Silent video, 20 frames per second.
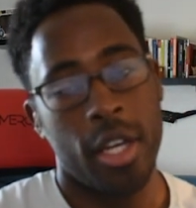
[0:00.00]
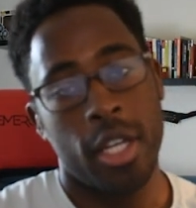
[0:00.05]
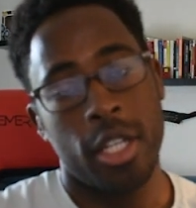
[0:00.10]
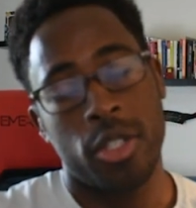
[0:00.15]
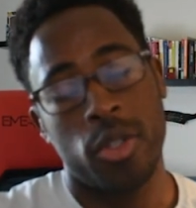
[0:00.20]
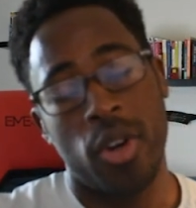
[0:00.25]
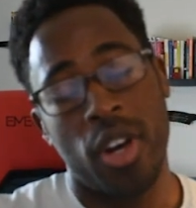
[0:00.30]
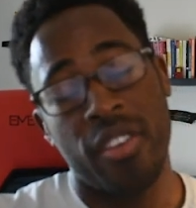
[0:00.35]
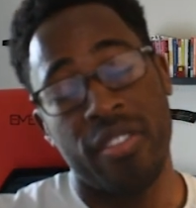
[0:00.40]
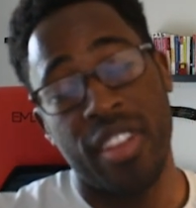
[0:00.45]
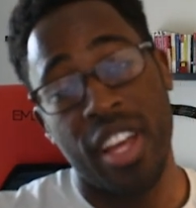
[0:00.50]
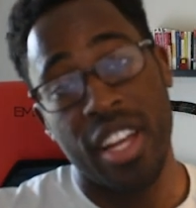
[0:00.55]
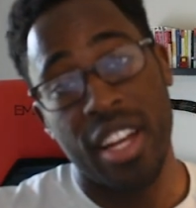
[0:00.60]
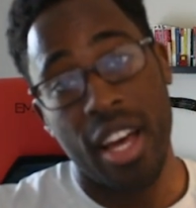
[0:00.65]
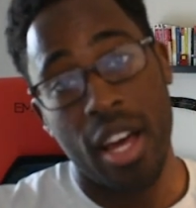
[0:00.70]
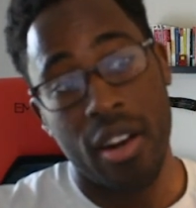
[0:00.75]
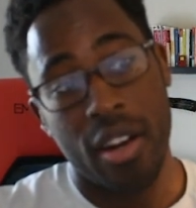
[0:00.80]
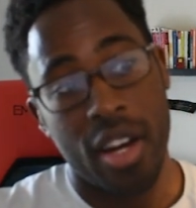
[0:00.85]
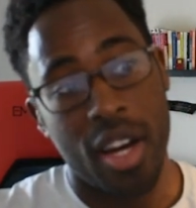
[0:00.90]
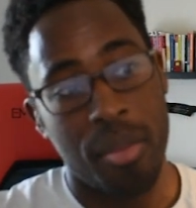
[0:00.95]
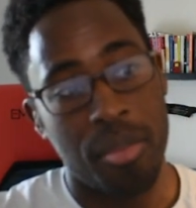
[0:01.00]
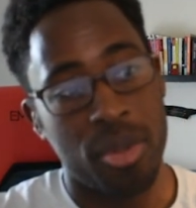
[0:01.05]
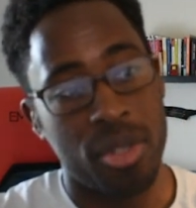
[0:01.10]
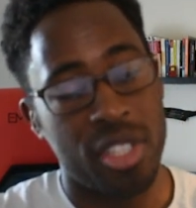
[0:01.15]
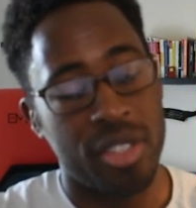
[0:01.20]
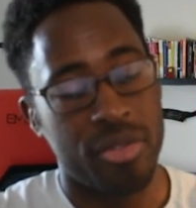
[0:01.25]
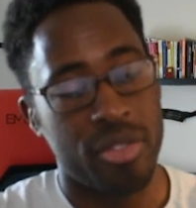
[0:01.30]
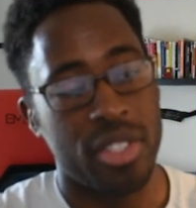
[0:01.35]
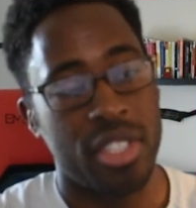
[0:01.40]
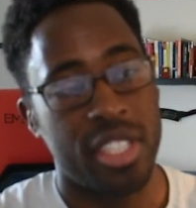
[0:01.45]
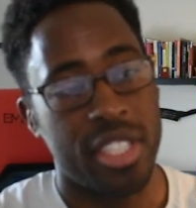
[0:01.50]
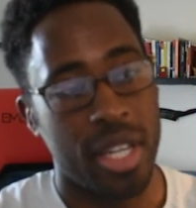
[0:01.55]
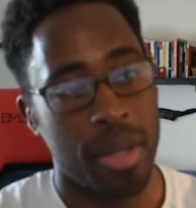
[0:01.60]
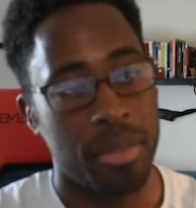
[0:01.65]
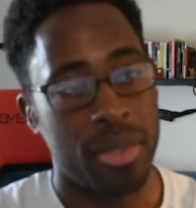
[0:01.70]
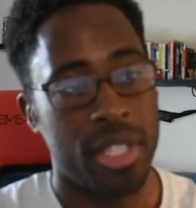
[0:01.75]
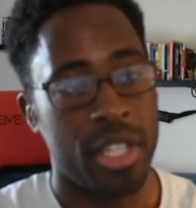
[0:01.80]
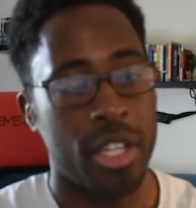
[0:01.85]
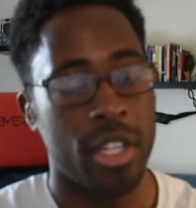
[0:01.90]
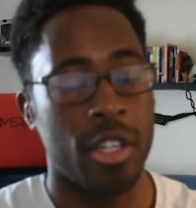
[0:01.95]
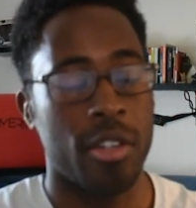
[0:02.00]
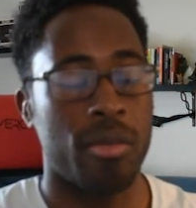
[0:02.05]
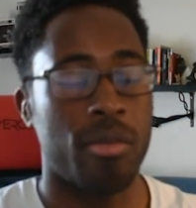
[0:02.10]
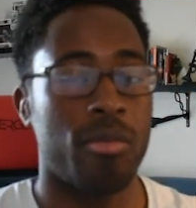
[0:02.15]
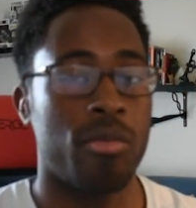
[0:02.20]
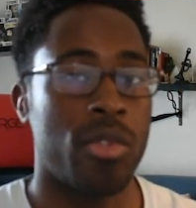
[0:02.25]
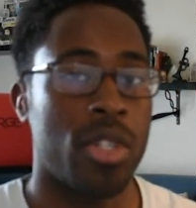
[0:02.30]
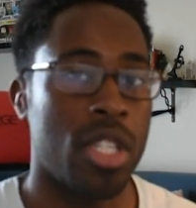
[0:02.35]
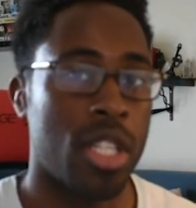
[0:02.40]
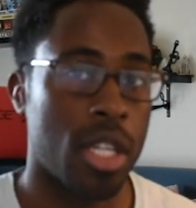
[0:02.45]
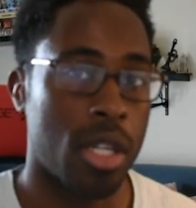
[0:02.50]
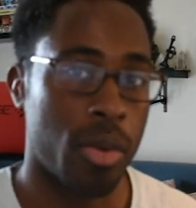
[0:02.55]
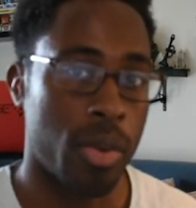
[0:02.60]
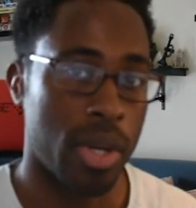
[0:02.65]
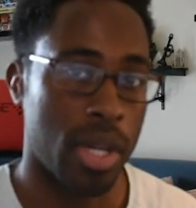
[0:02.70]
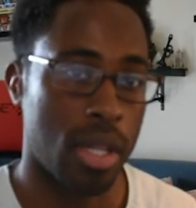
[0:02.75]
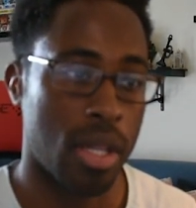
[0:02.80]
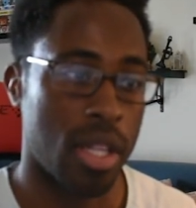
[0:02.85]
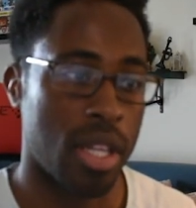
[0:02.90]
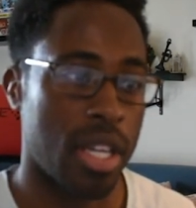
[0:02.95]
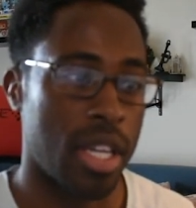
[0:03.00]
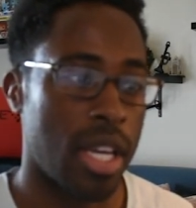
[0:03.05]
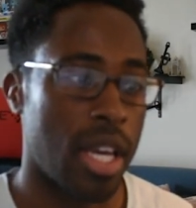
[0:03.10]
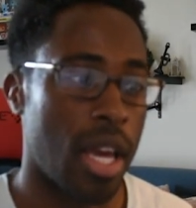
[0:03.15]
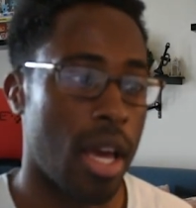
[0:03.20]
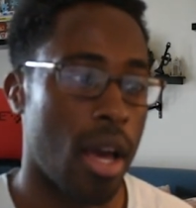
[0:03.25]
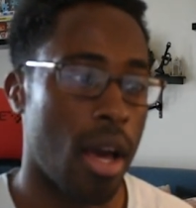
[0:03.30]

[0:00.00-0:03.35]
So I've laid out a couple different steps here really quickly.